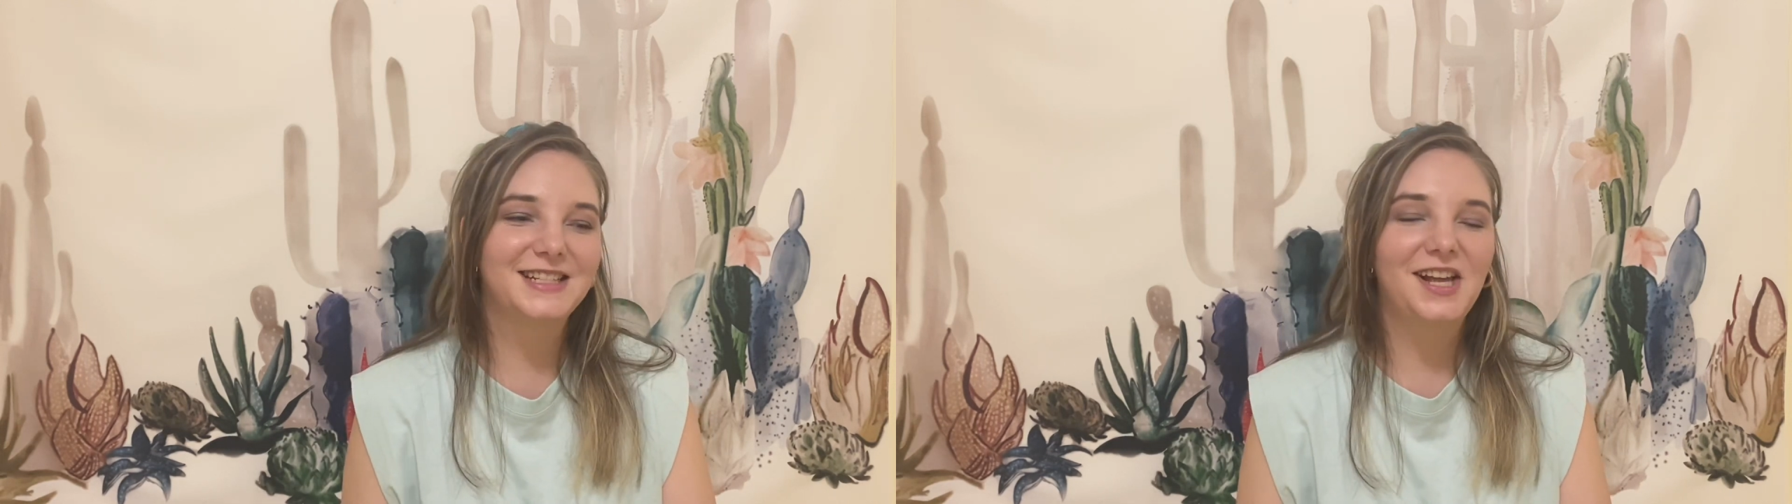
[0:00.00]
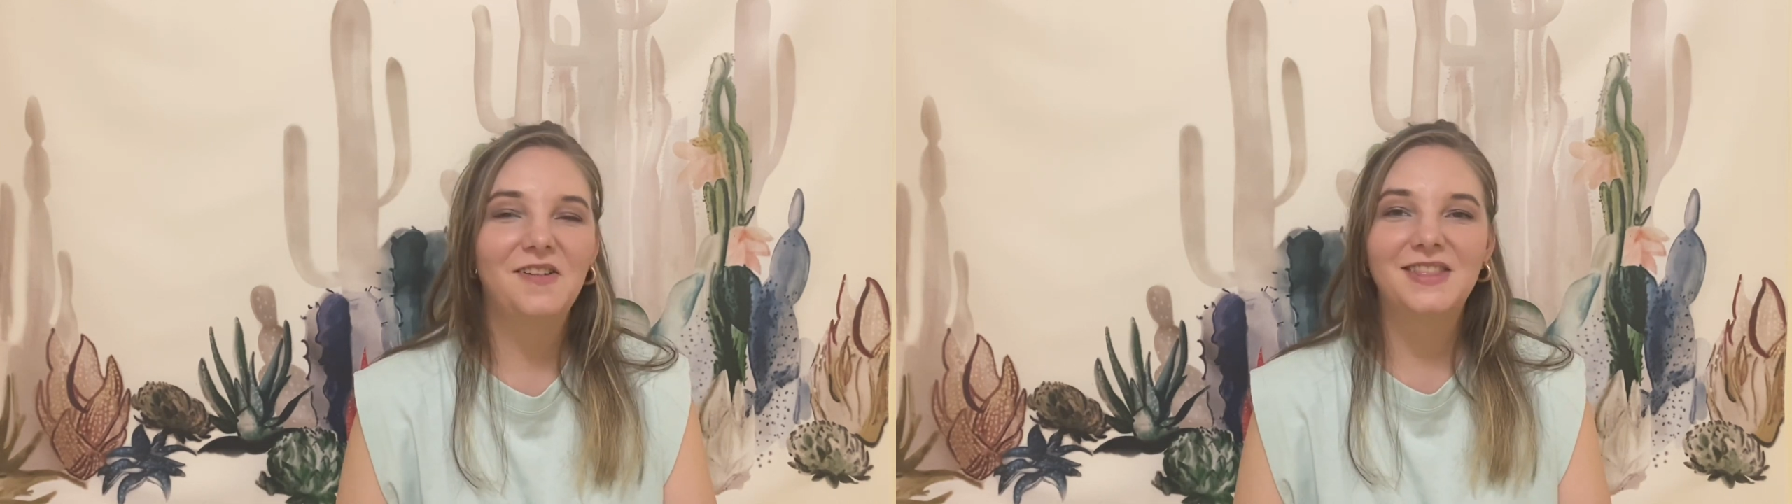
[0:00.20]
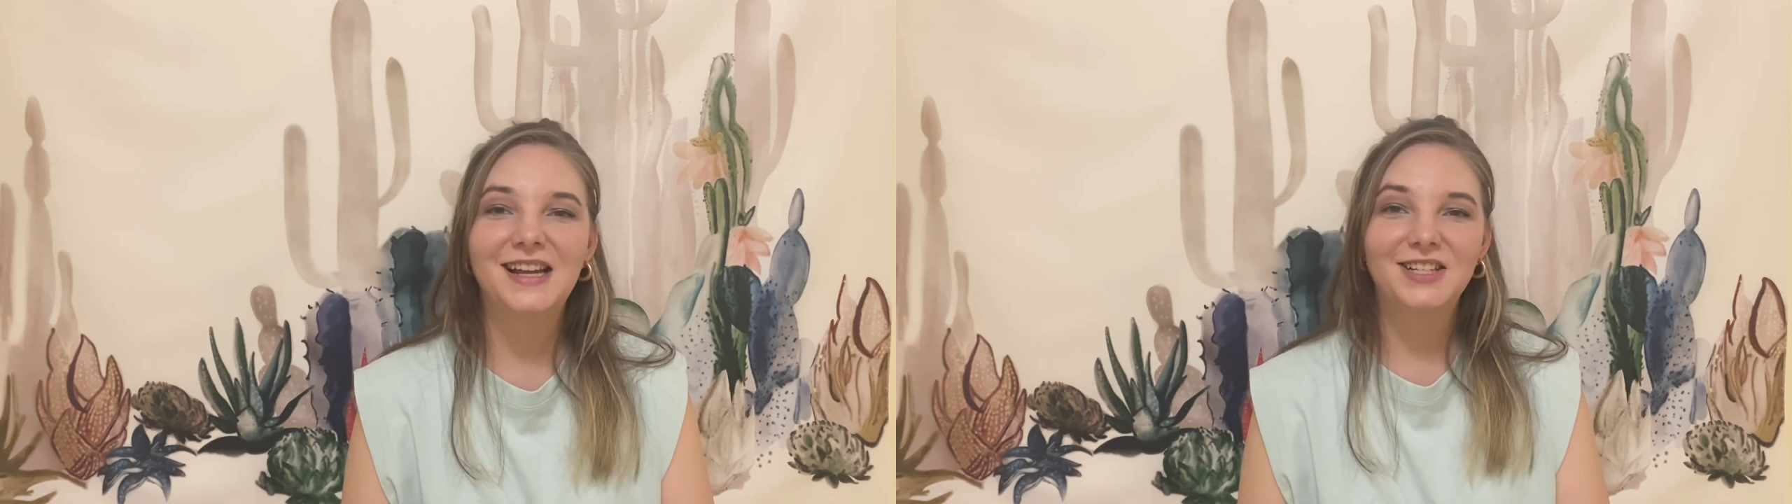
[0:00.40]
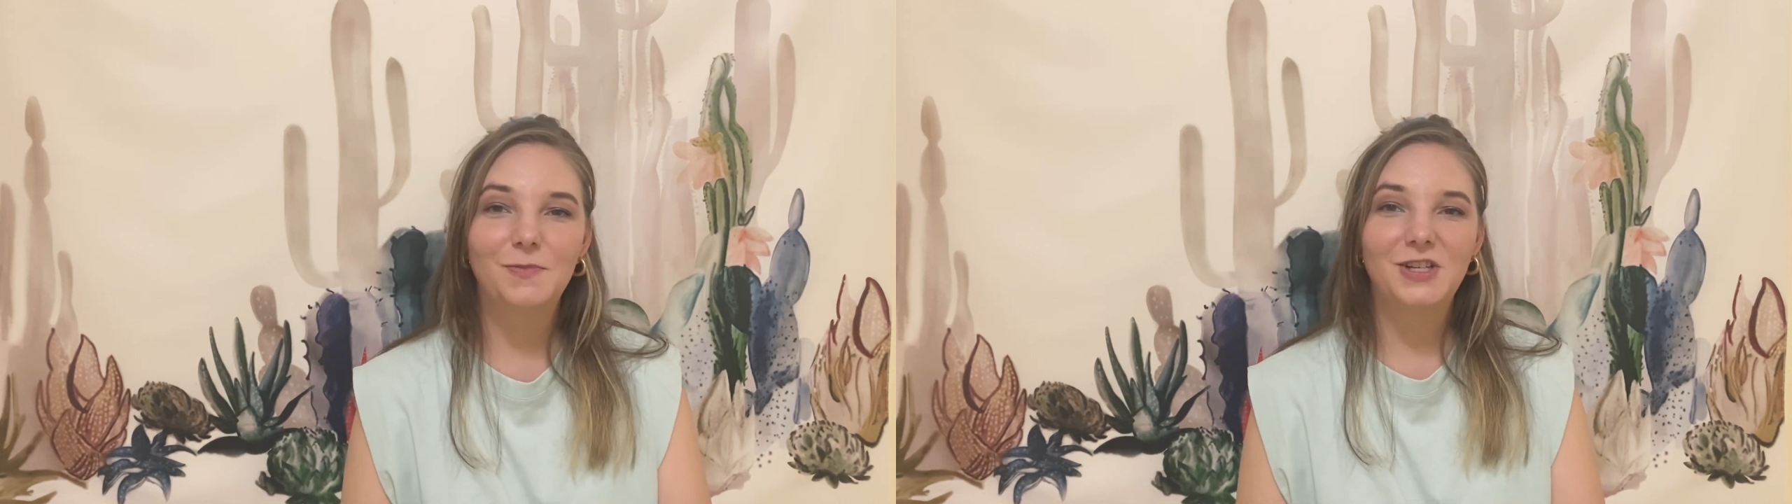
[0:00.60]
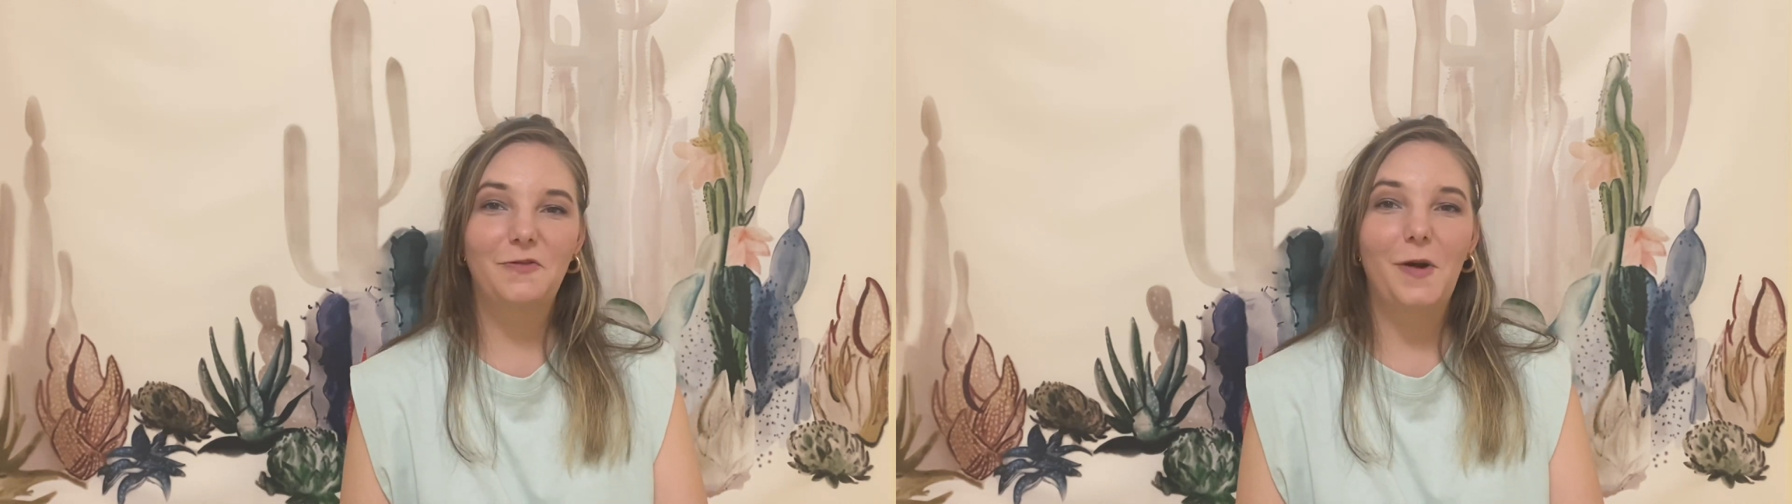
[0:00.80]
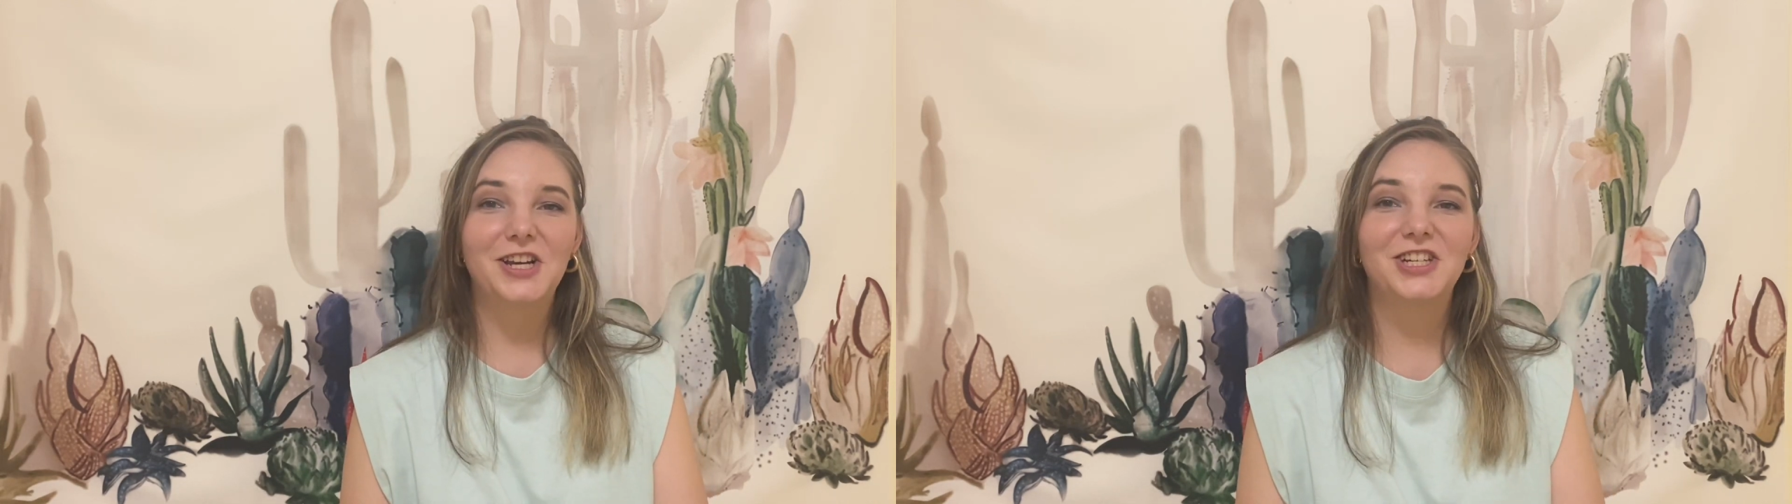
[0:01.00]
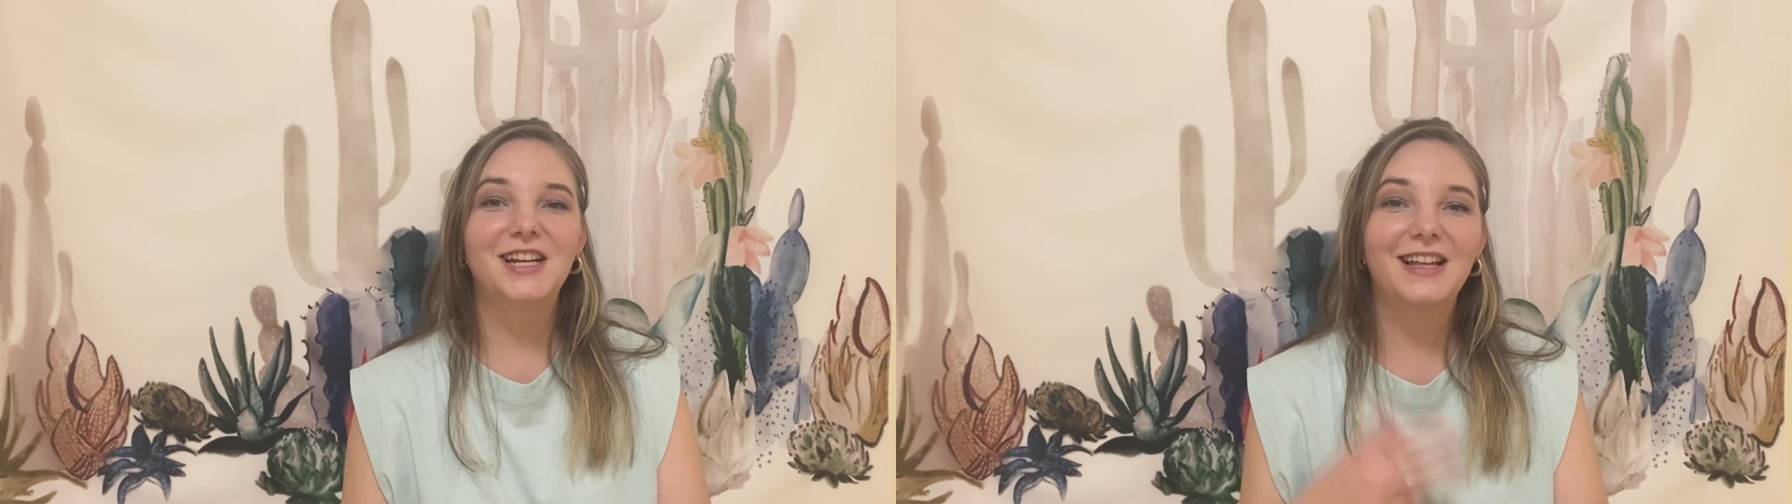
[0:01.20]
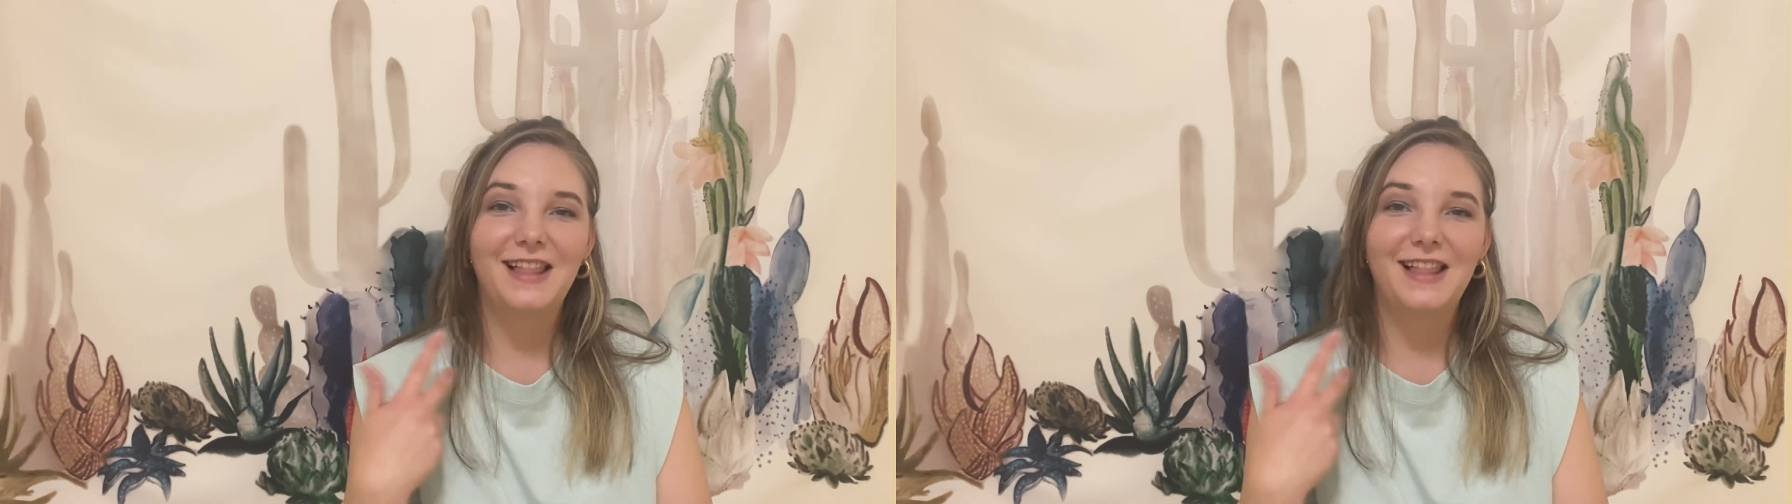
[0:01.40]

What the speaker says: So thanks so much for watching.